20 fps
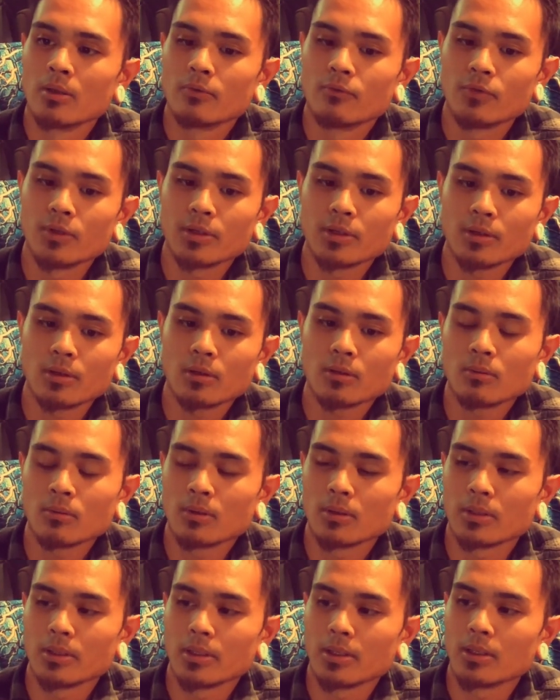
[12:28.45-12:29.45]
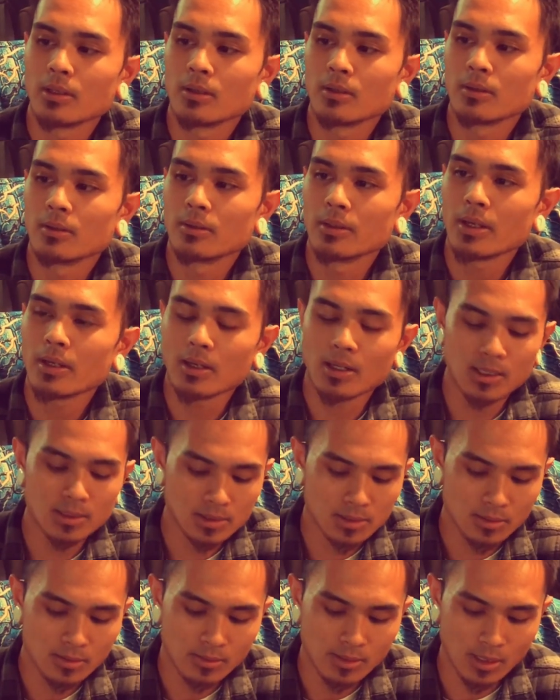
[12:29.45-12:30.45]
video. And yeah,
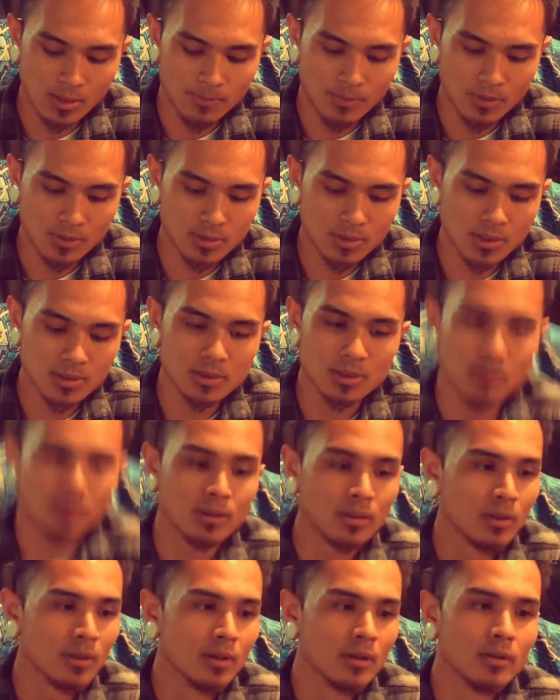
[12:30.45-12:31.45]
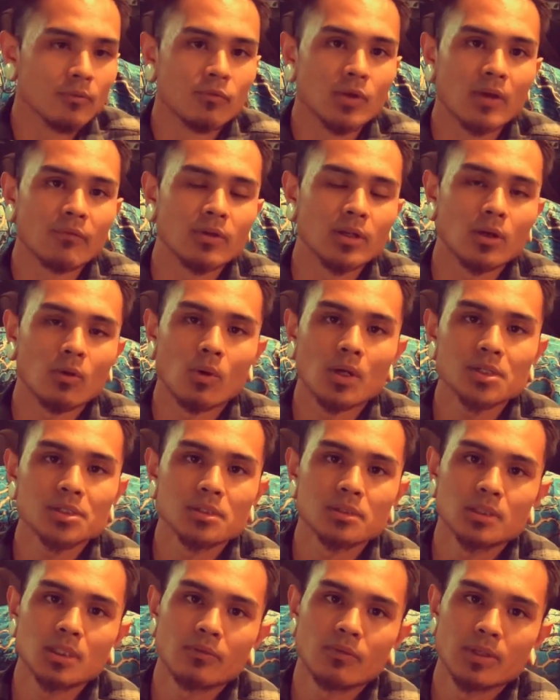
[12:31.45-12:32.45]
guys, that about does it. If you have any
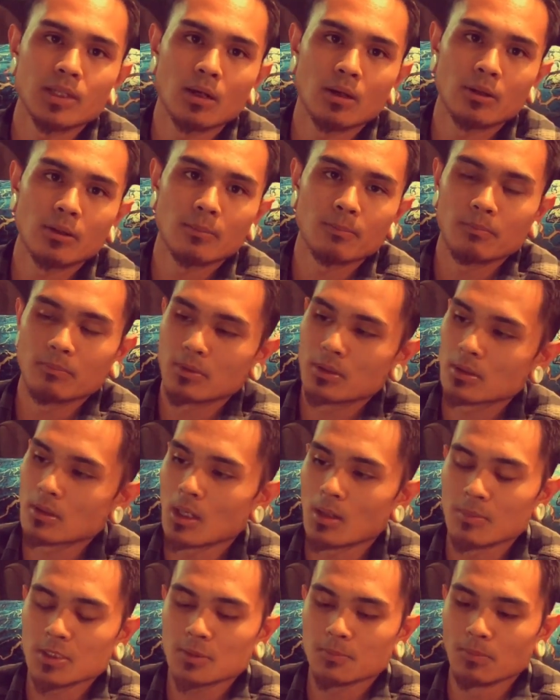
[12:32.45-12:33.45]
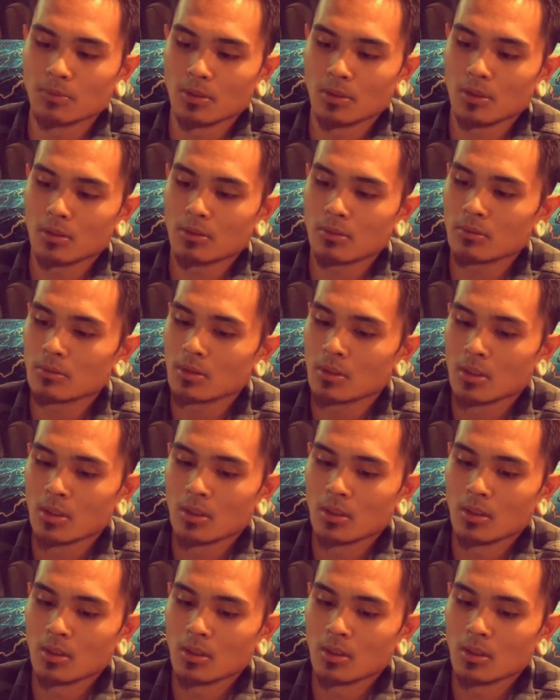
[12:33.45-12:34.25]
questions, leave it down in the comments below.